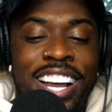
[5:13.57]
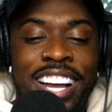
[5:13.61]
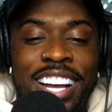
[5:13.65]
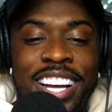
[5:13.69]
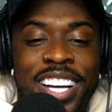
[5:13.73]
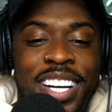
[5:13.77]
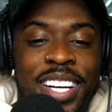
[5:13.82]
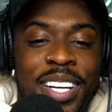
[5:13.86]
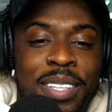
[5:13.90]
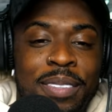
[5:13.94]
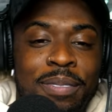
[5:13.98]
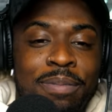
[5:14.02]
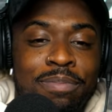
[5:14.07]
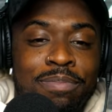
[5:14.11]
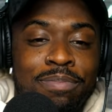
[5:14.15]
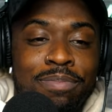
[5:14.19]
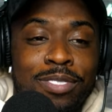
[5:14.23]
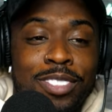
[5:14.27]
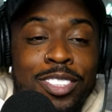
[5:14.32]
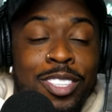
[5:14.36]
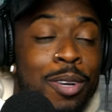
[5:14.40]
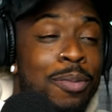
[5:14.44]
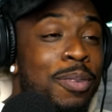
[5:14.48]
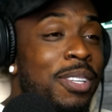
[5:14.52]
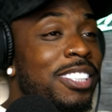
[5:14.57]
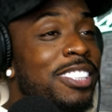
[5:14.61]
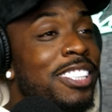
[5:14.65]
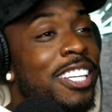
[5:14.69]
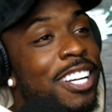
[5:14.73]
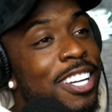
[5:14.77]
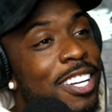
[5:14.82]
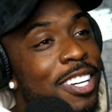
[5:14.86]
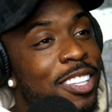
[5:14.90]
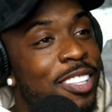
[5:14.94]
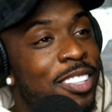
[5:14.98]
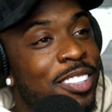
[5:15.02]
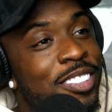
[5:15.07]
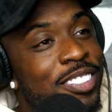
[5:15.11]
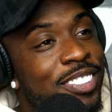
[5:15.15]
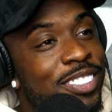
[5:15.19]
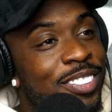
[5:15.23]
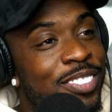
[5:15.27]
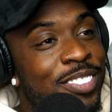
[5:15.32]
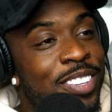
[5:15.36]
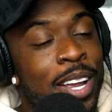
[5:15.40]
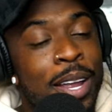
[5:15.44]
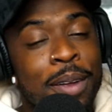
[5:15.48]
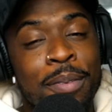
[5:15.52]
Um, so we chill.
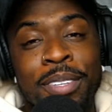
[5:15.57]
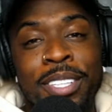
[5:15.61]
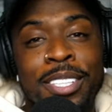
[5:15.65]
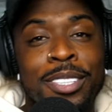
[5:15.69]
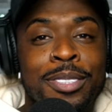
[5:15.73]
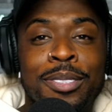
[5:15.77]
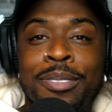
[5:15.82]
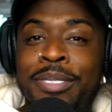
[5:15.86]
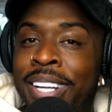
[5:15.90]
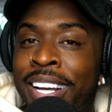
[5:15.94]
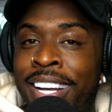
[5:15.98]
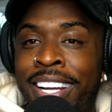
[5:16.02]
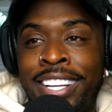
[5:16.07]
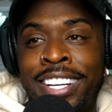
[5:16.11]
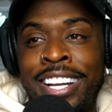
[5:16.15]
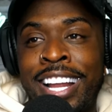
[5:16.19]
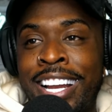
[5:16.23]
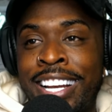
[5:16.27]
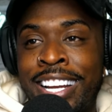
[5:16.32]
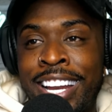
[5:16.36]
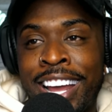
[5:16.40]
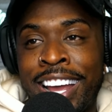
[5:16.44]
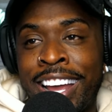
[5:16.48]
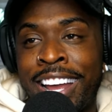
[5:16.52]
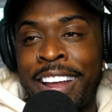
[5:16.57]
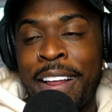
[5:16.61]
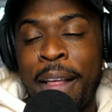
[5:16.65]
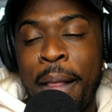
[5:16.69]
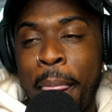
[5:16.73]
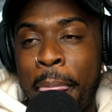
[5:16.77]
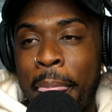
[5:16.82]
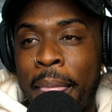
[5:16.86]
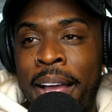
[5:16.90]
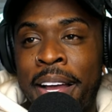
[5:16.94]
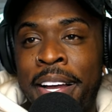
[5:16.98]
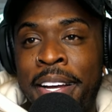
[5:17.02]
We didn't really do nothing that day.